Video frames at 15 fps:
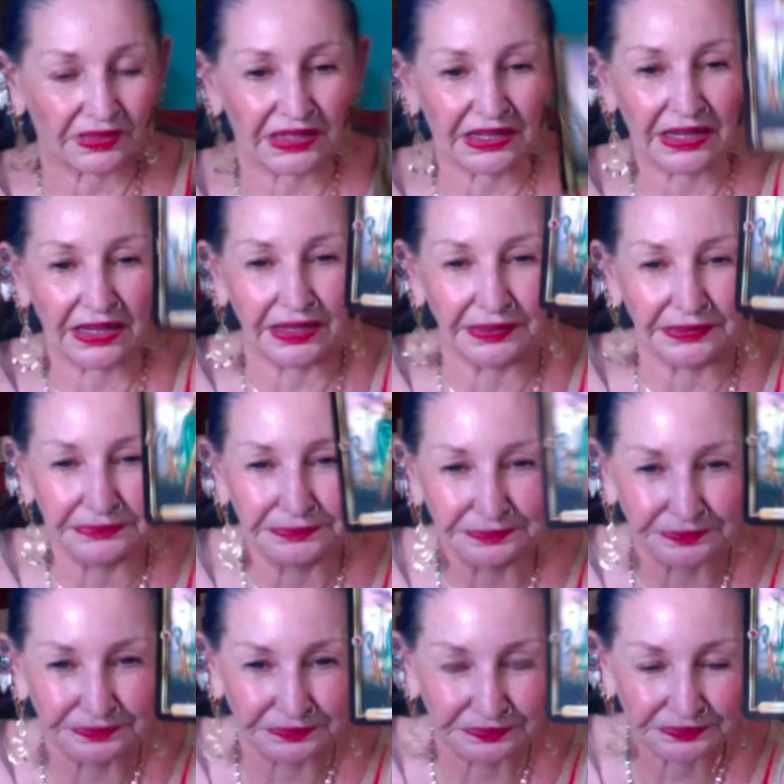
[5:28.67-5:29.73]
Okay.
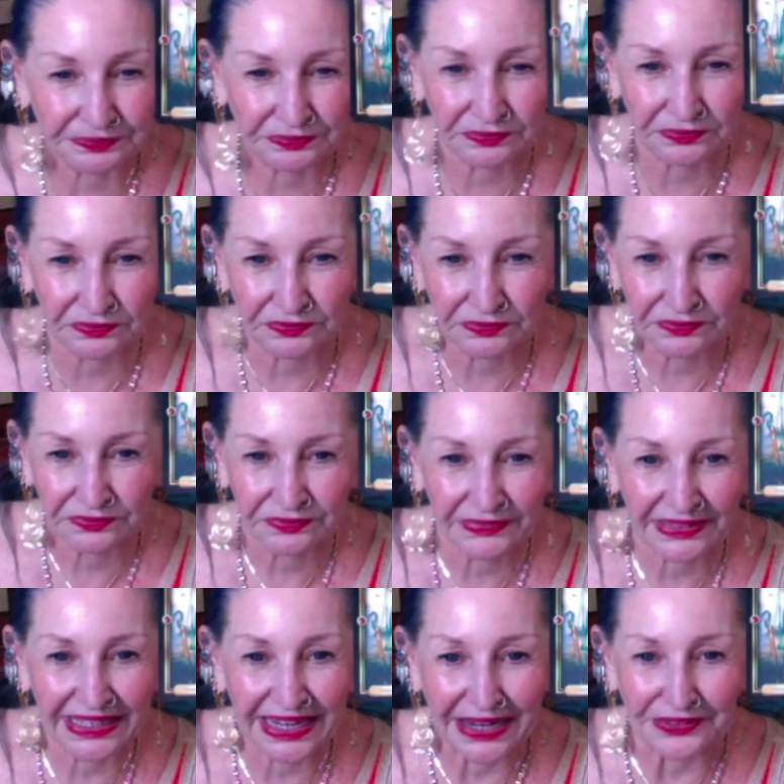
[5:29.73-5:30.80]

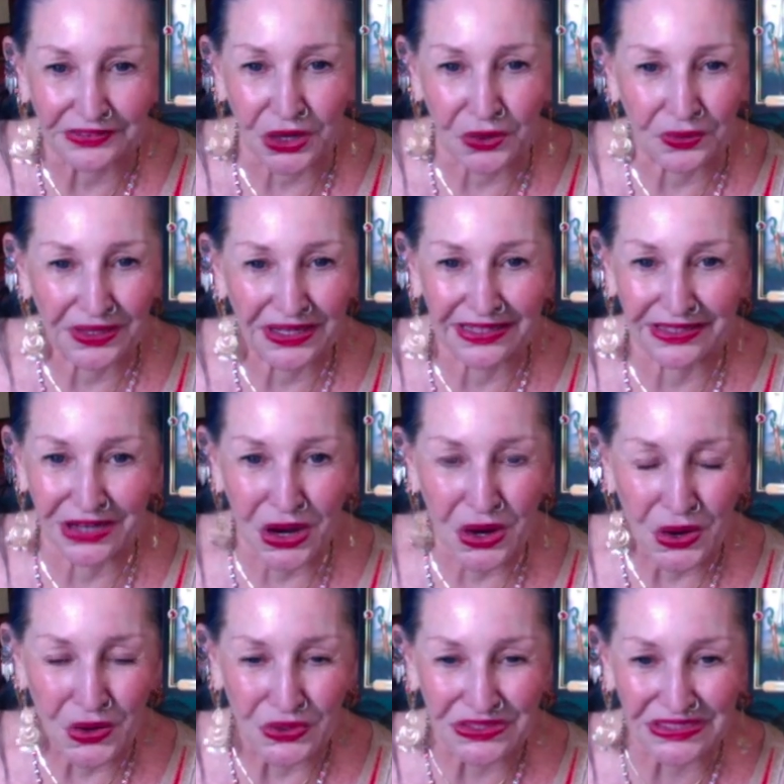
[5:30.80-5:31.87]
Yeah, no, he
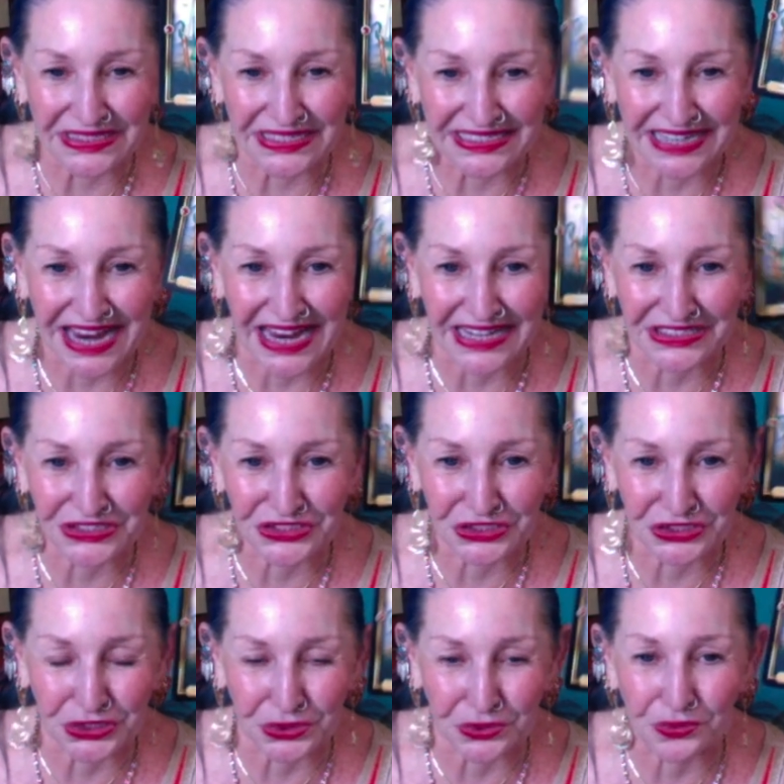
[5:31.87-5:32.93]
knows this has to
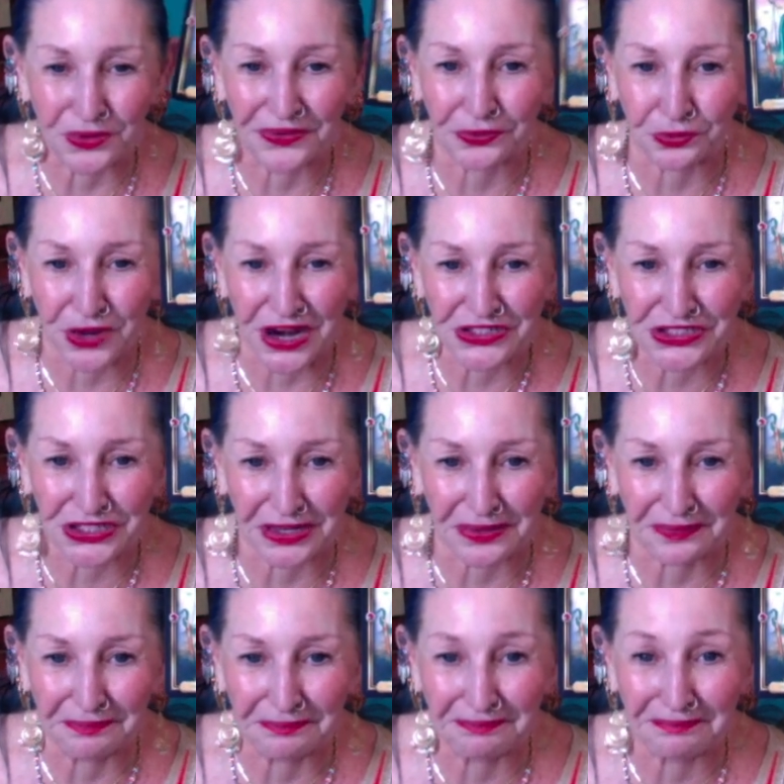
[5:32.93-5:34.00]
do with
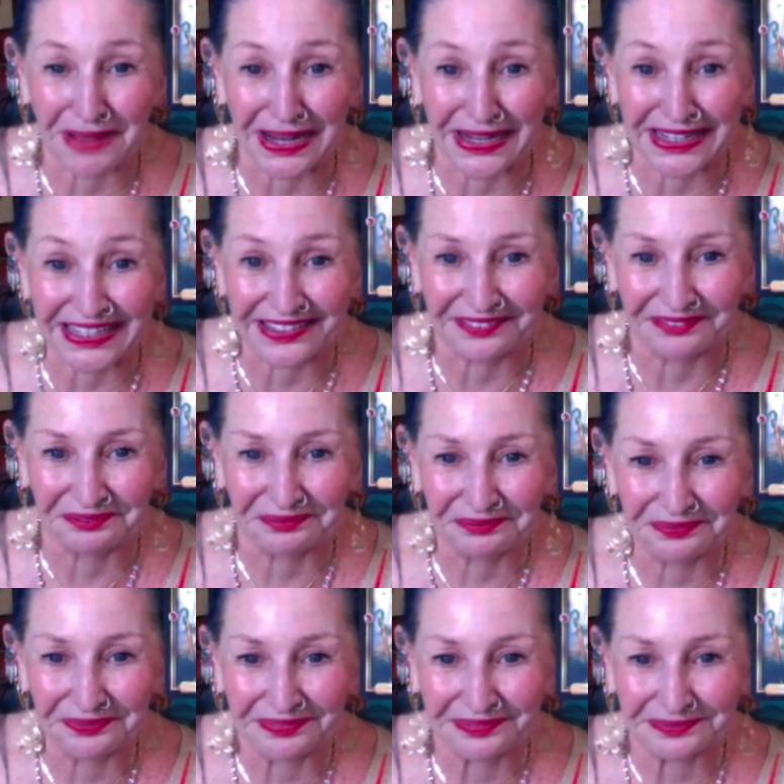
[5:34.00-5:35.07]
Russia money.
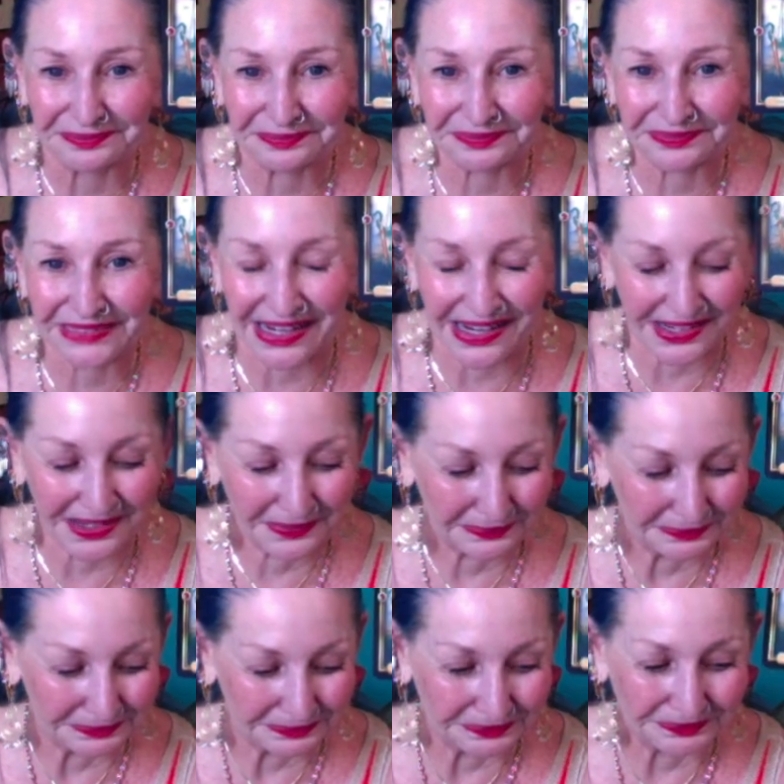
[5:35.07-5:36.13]
Okay.
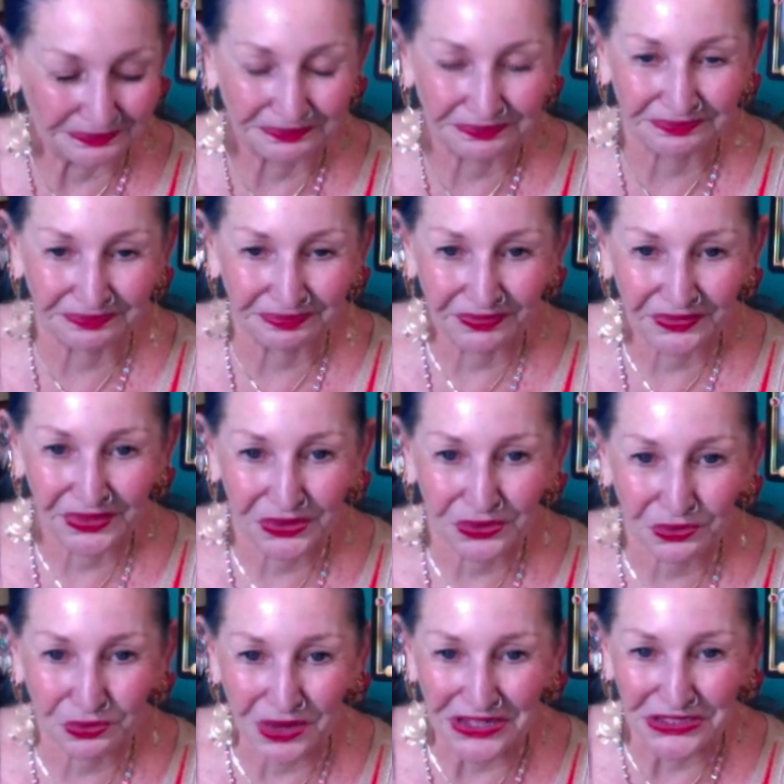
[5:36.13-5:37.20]

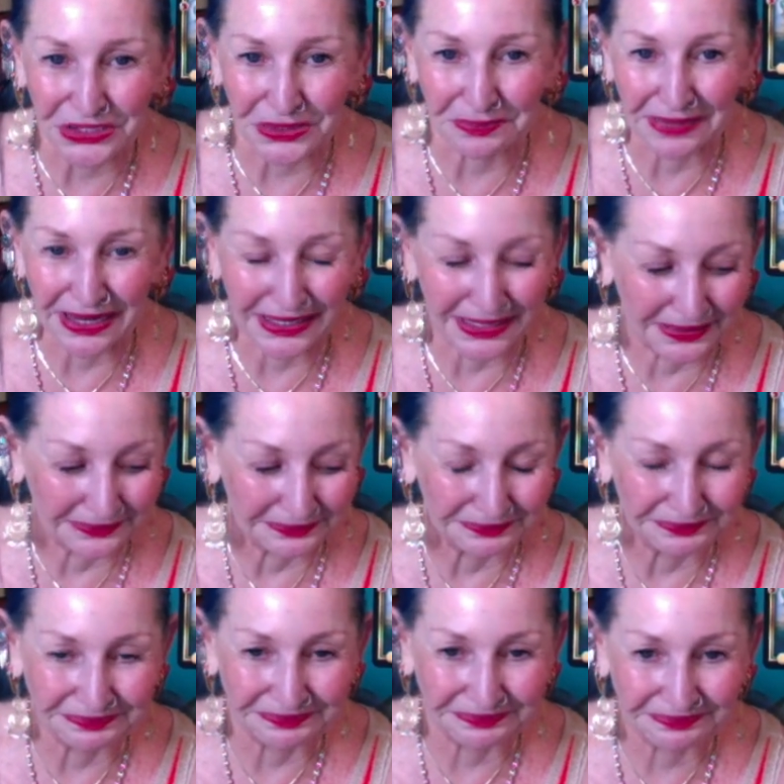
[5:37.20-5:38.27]
Russia money.
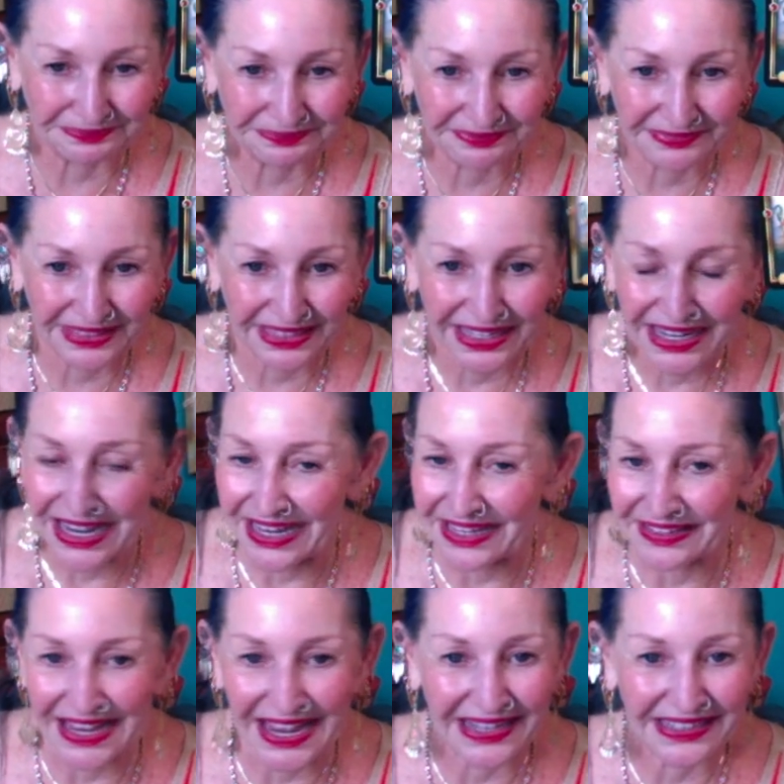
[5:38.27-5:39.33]

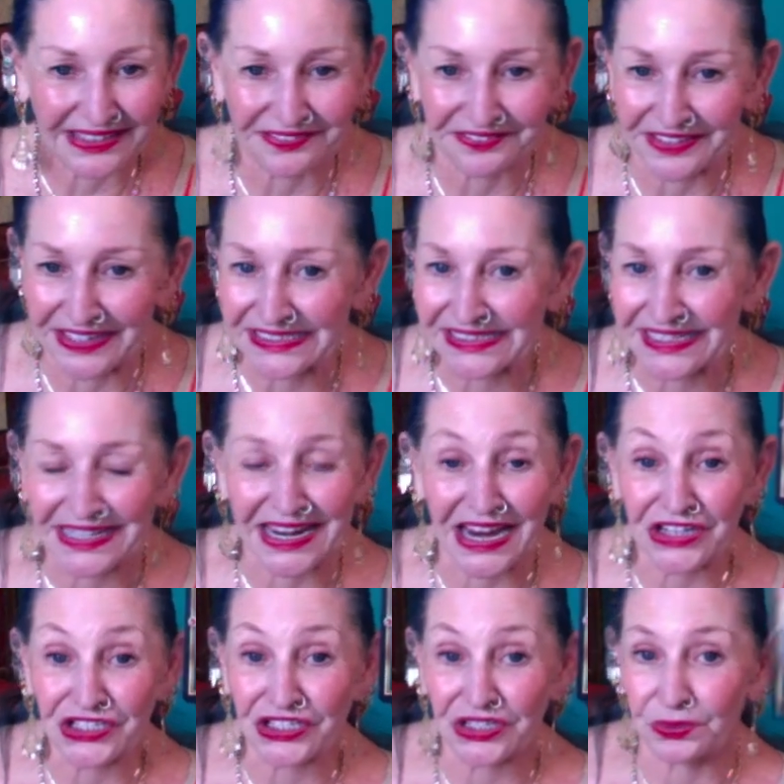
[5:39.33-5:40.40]
And that
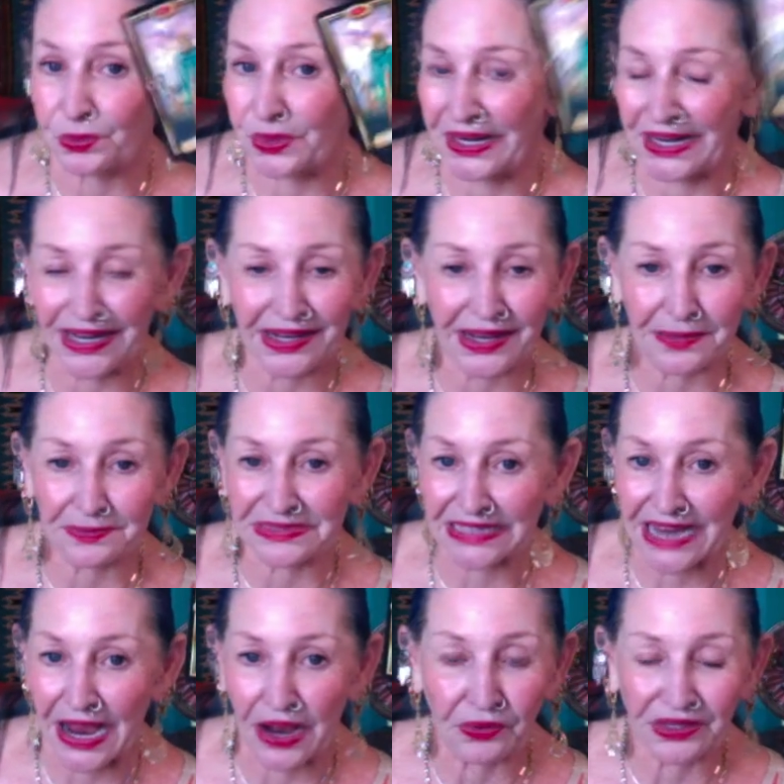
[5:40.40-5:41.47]
investigation, when it comes
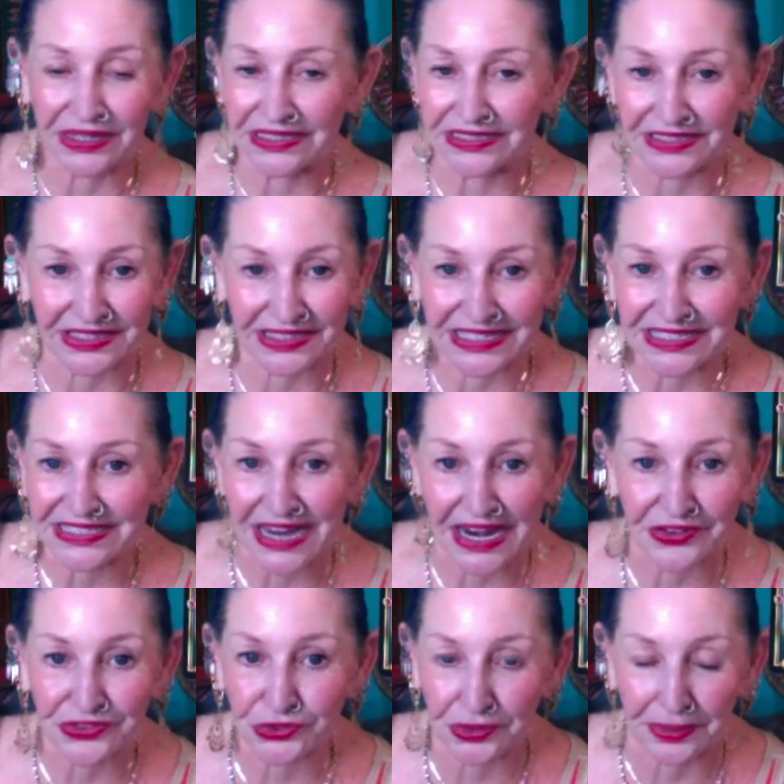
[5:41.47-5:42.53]
out, is going to
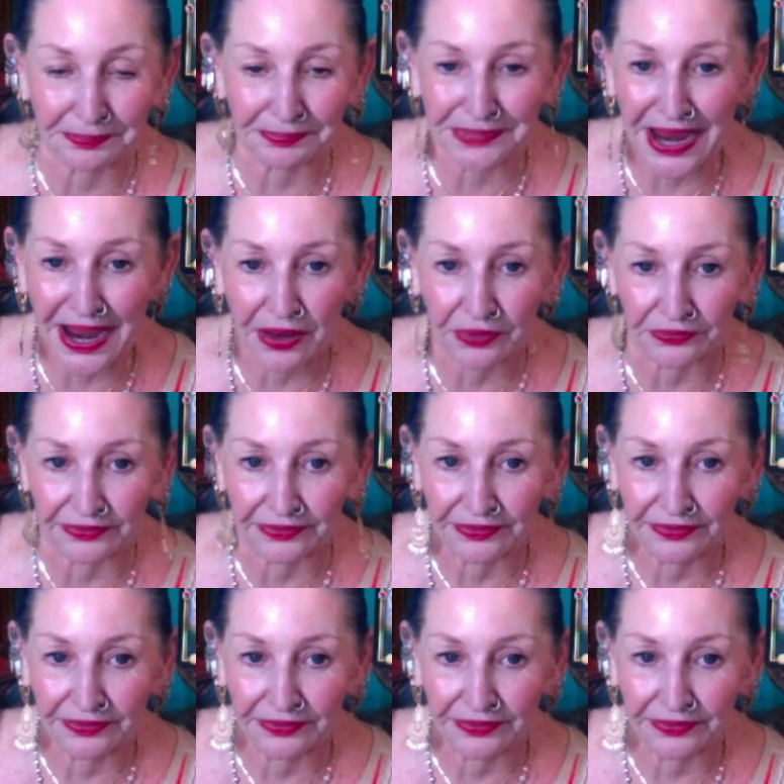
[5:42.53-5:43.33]
take Trump down.